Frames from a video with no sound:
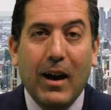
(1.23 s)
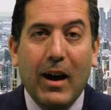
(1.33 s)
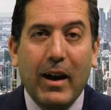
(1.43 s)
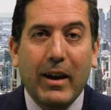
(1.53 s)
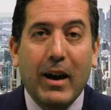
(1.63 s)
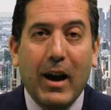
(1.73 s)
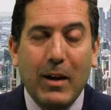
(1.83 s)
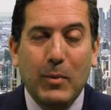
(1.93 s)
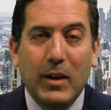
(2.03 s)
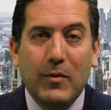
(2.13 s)
Hi,
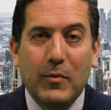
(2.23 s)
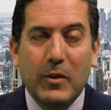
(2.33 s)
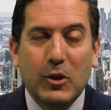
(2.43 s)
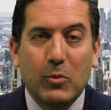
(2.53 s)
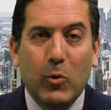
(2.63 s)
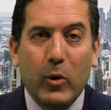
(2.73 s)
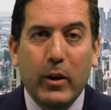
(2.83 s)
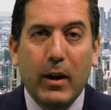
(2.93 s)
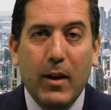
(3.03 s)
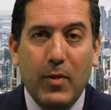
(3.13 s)
I'm David
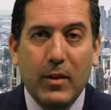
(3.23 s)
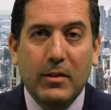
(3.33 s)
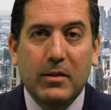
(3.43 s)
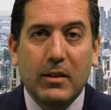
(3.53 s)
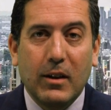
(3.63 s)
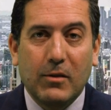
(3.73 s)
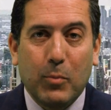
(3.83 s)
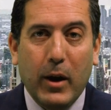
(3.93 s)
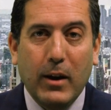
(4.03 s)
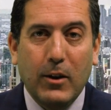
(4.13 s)
Vinjamori, and this is
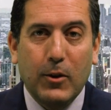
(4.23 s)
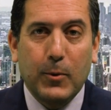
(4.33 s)
Brand New.